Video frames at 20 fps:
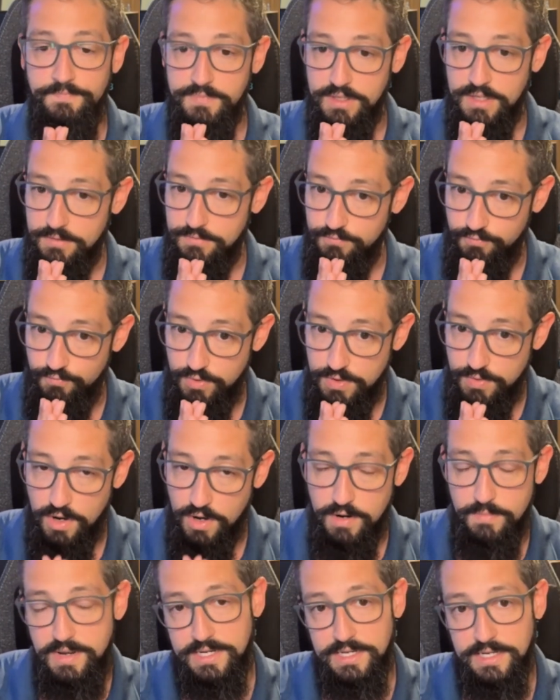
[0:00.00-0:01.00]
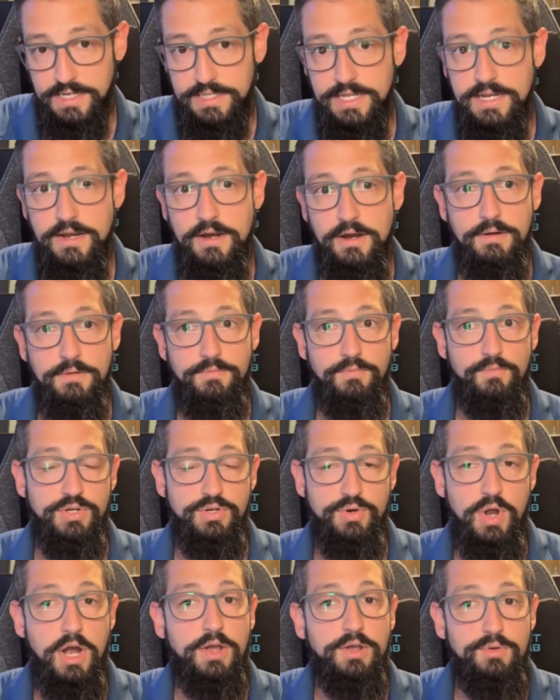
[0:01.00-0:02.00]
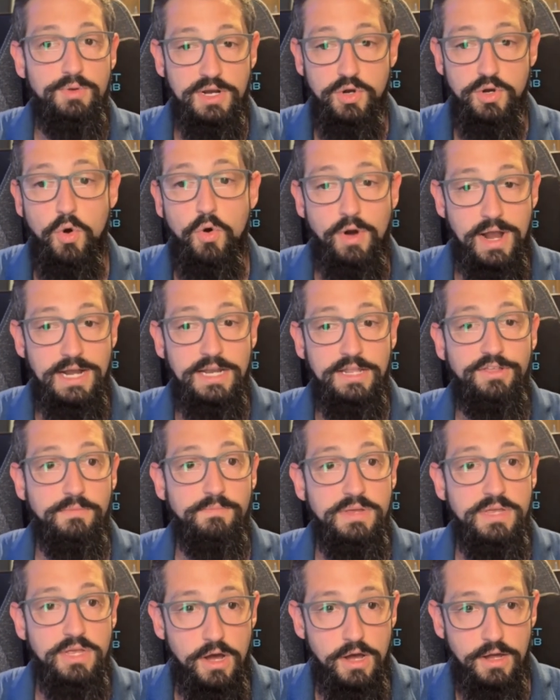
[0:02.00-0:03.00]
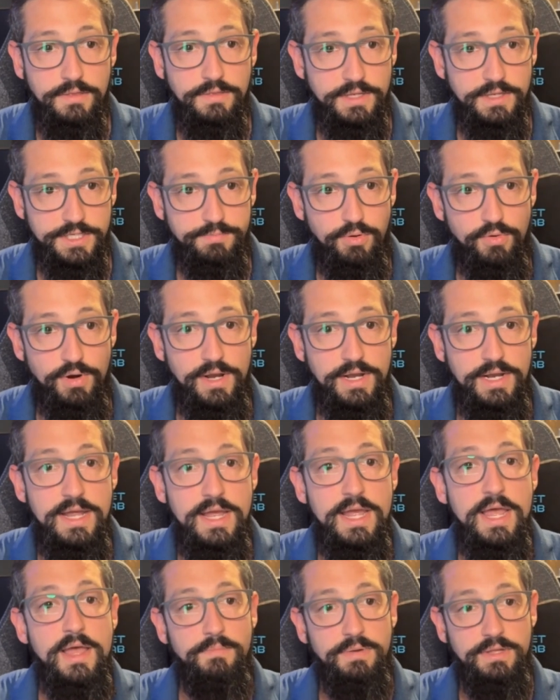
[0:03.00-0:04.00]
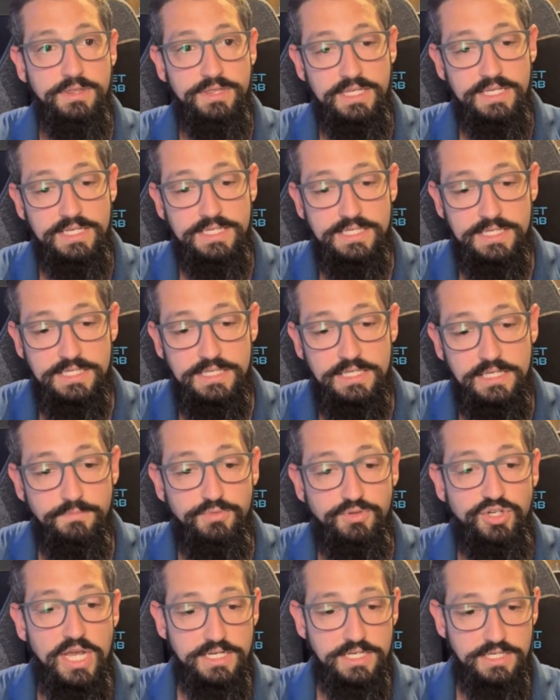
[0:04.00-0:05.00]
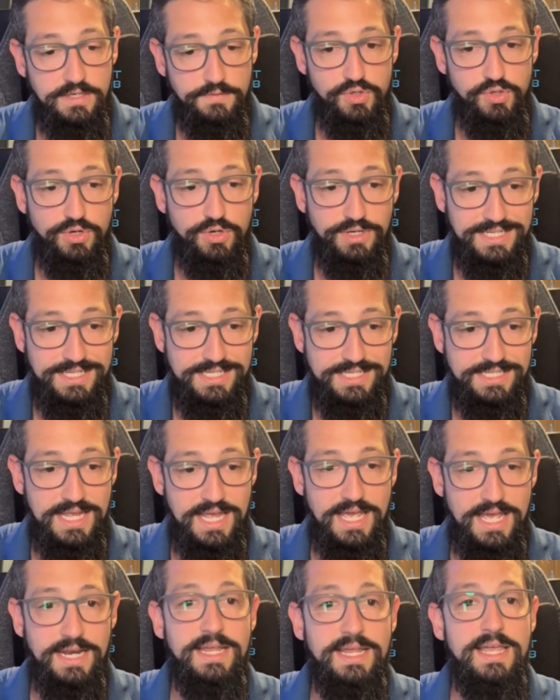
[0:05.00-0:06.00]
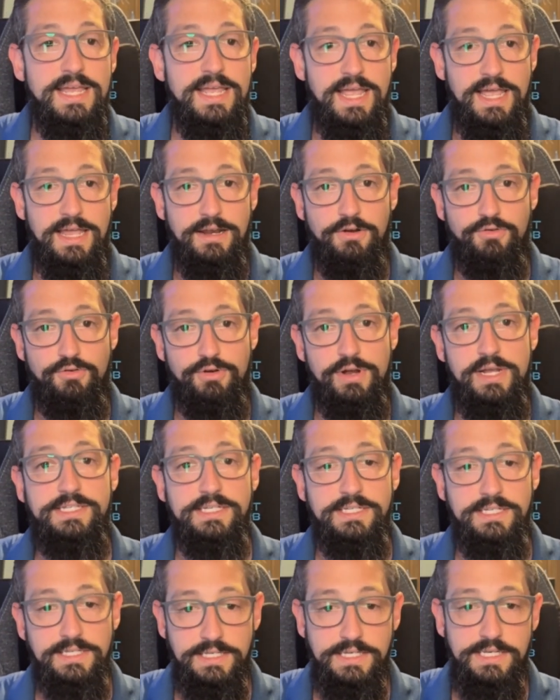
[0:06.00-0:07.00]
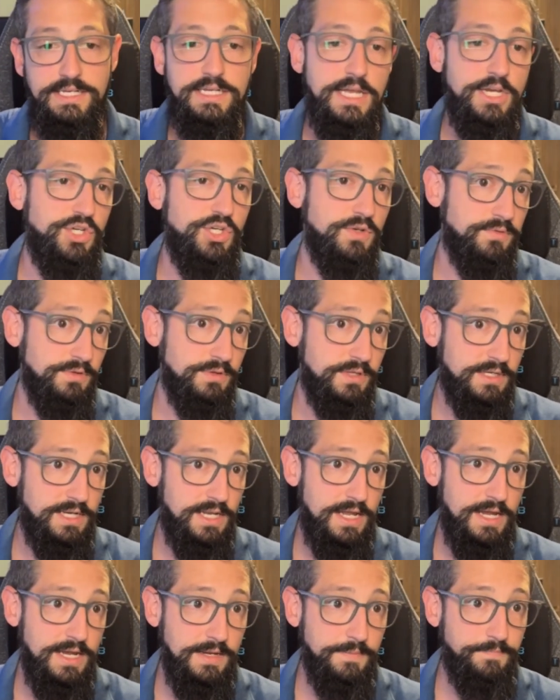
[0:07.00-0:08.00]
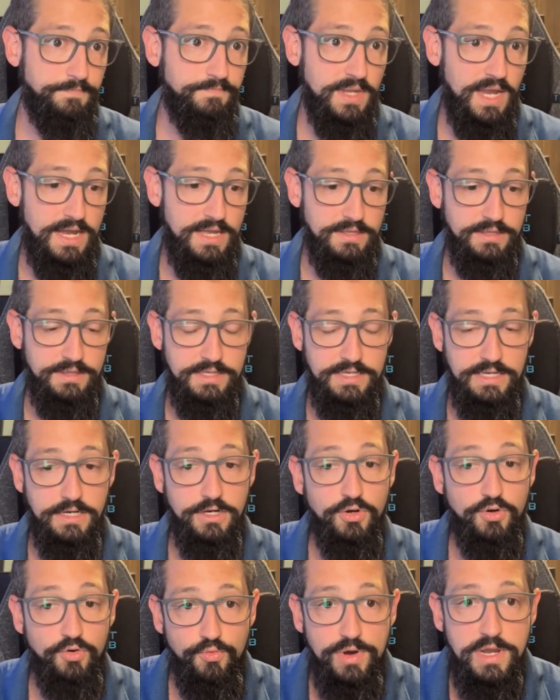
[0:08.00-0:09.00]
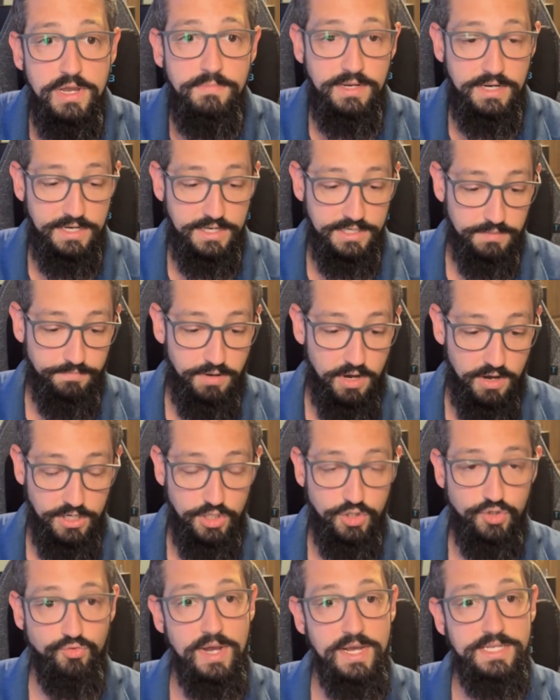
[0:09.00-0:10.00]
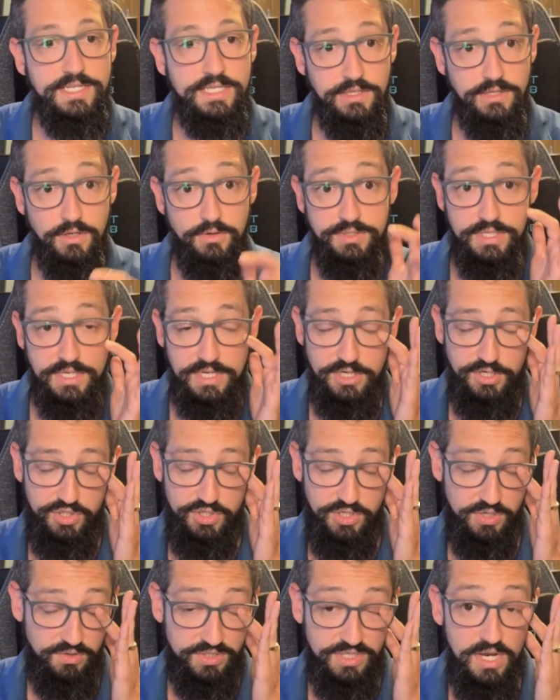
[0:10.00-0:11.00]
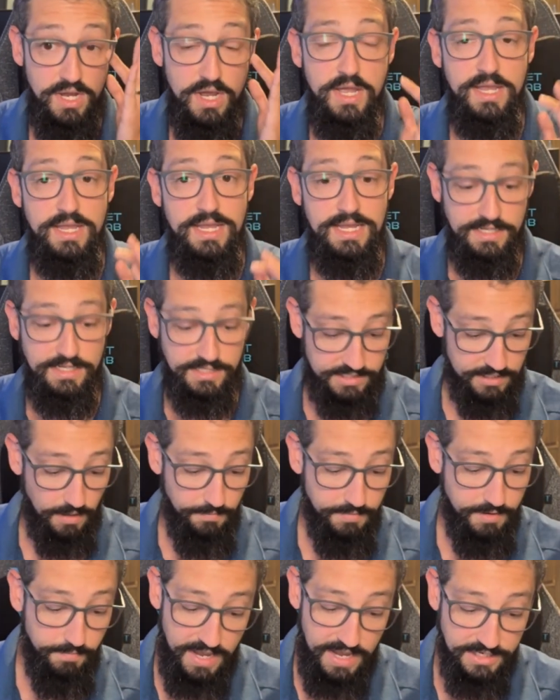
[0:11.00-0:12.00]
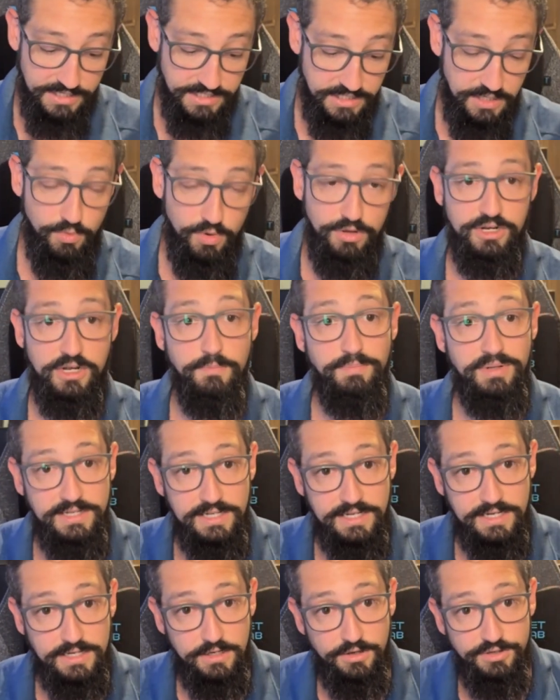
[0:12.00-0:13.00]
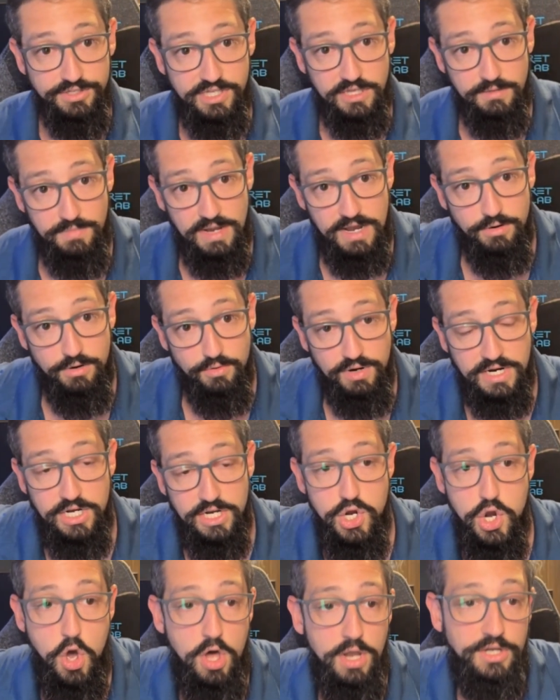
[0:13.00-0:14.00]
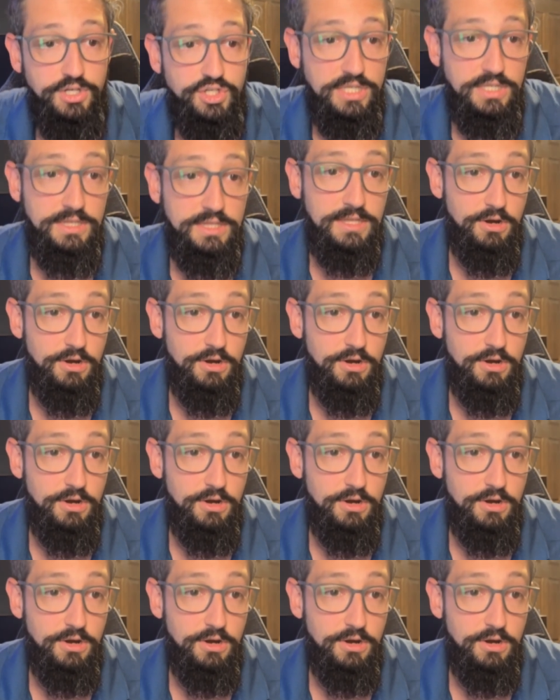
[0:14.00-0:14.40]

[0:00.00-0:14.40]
We want to make it clear, we're not going to ignore anything beyond this point, but this is the objectives you're going to set, and it creates a delineation for the client. And then the agreement is upon addressing those issues in some capacity where they're completely closing them out or acknowledging their